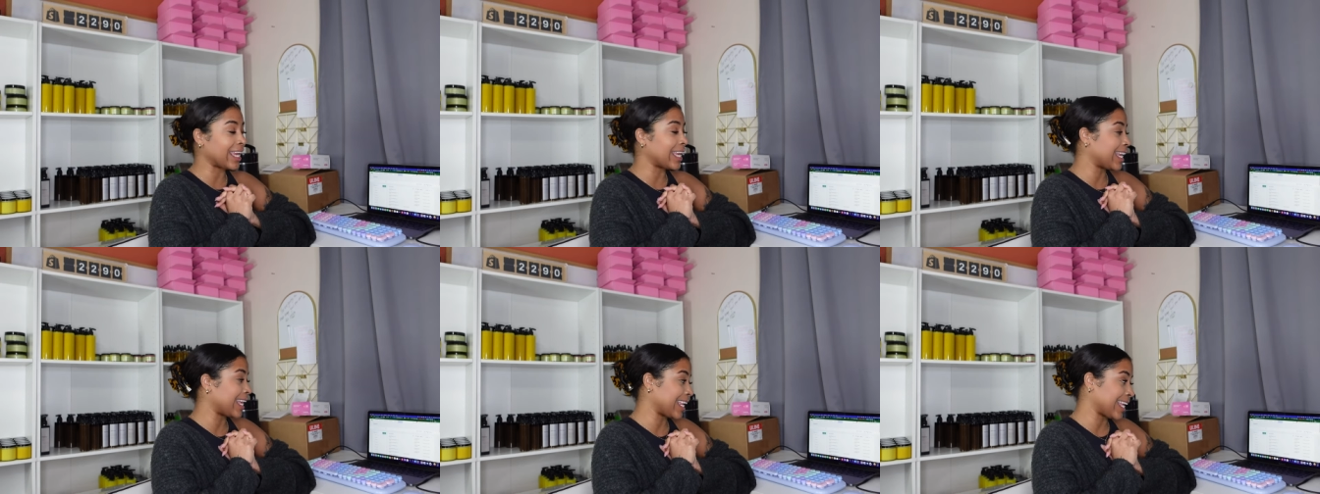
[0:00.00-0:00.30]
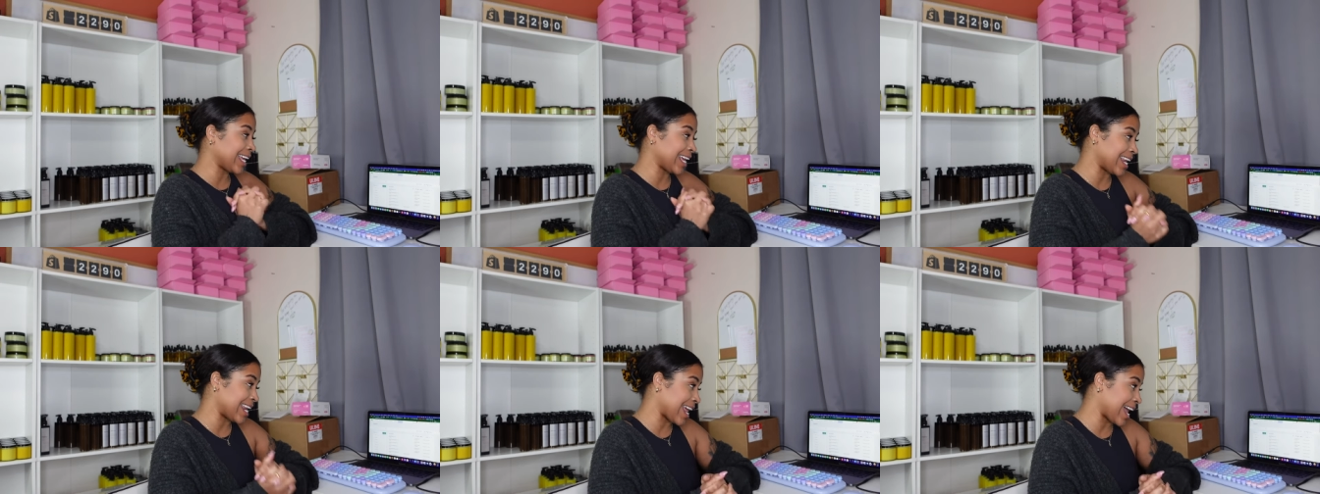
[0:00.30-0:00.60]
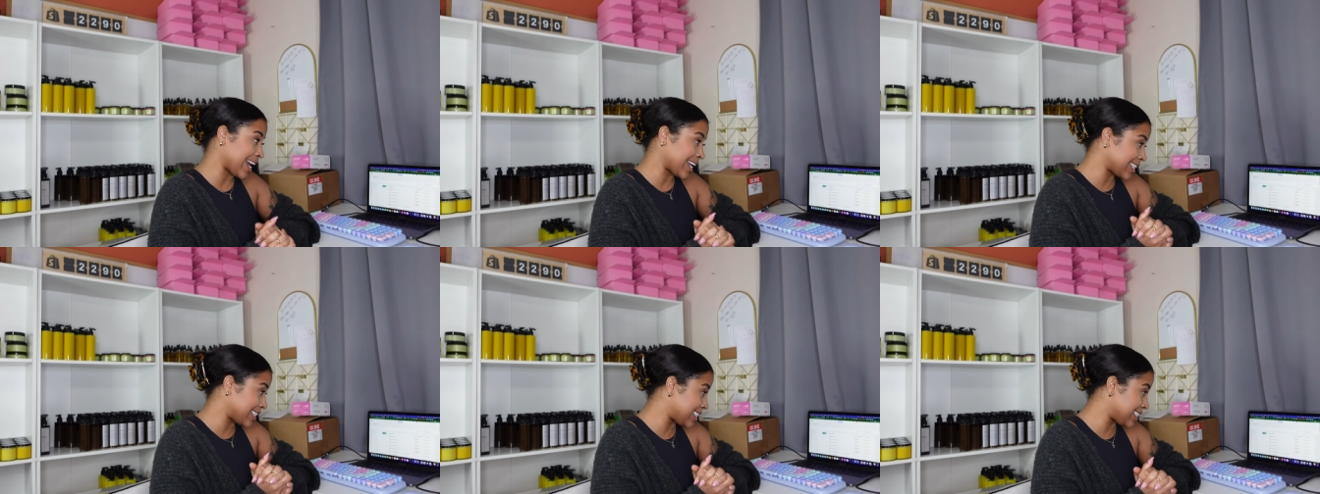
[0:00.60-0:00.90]
can
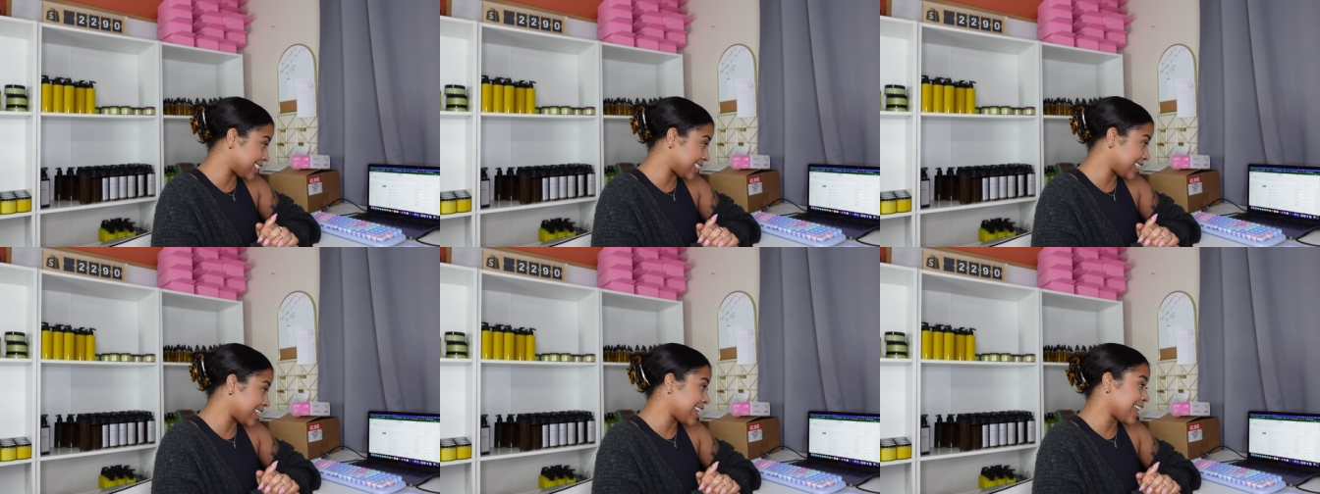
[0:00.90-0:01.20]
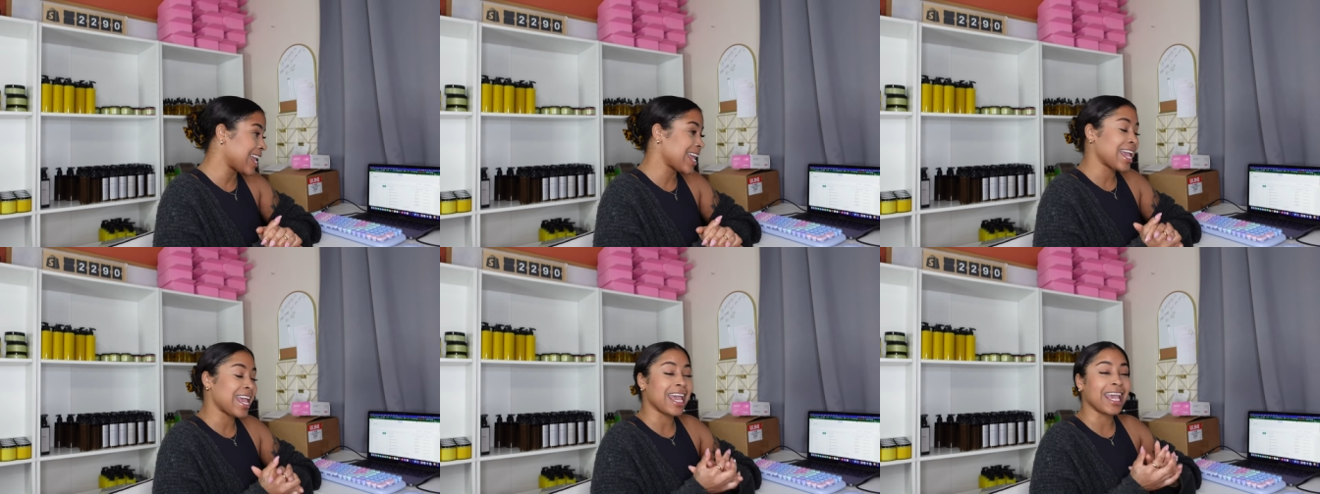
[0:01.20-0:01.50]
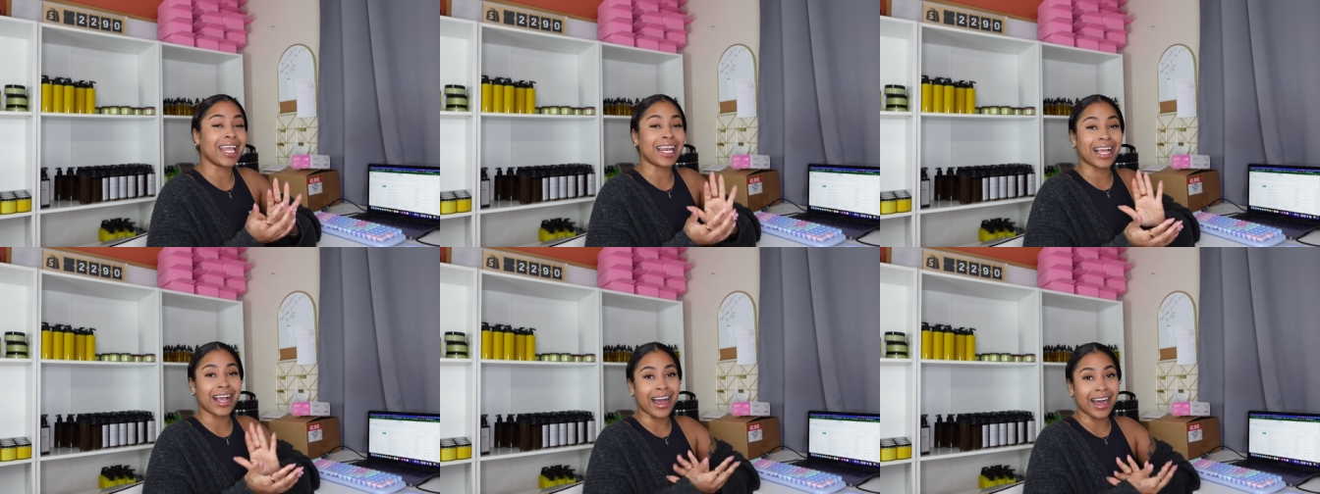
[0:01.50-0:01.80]
connect
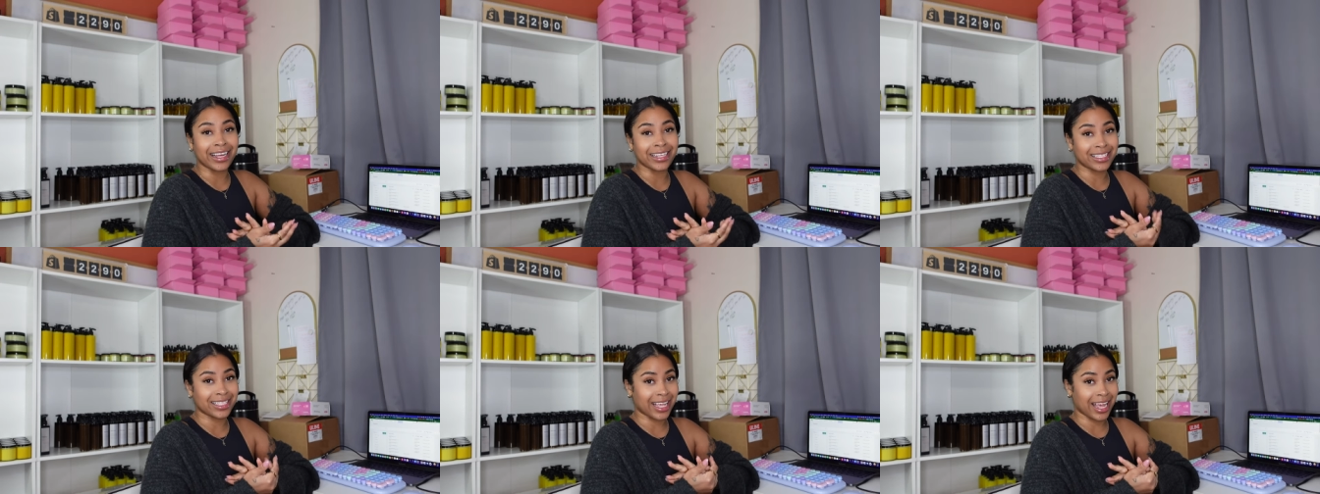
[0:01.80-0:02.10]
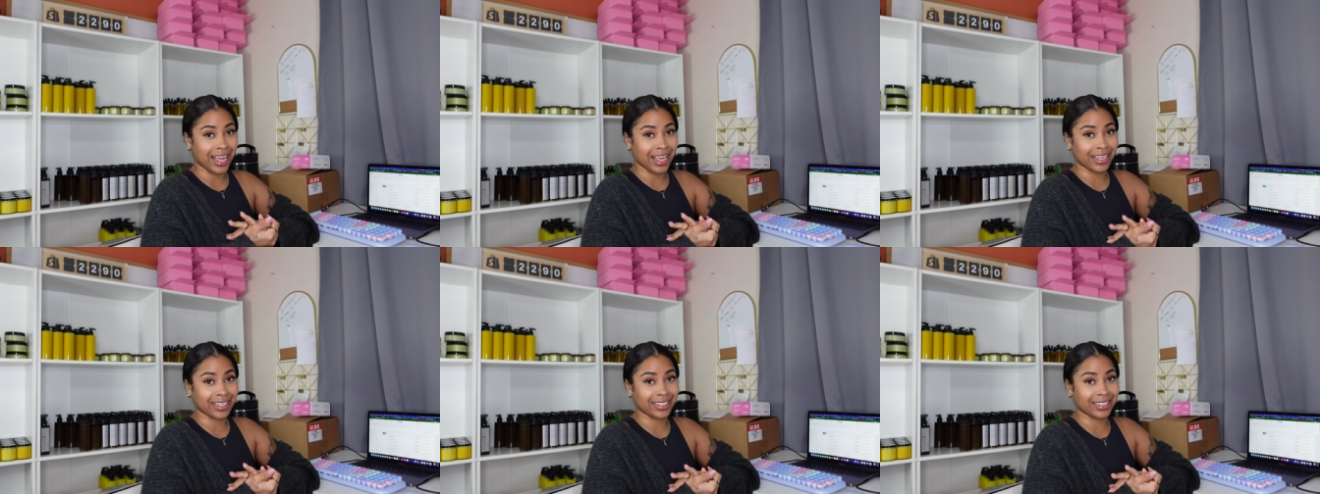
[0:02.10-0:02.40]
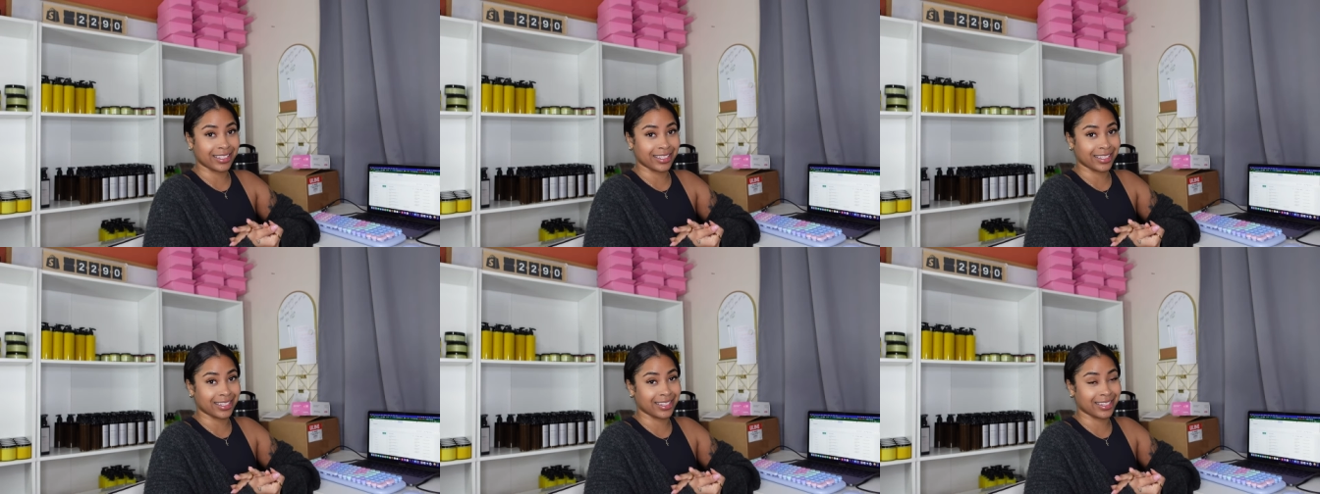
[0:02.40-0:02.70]
and
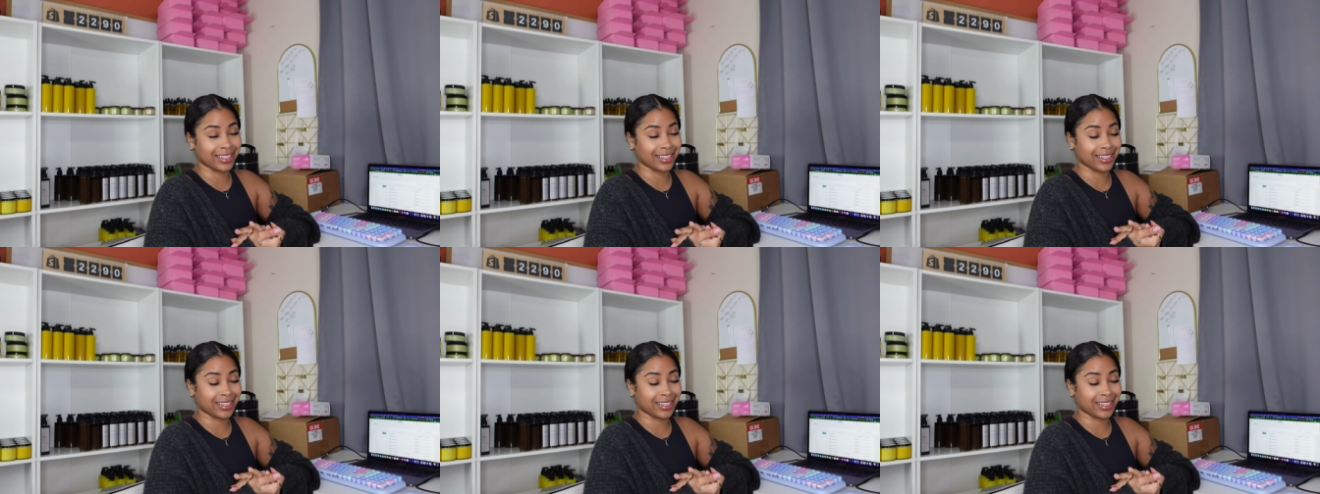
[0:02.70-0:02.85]
contact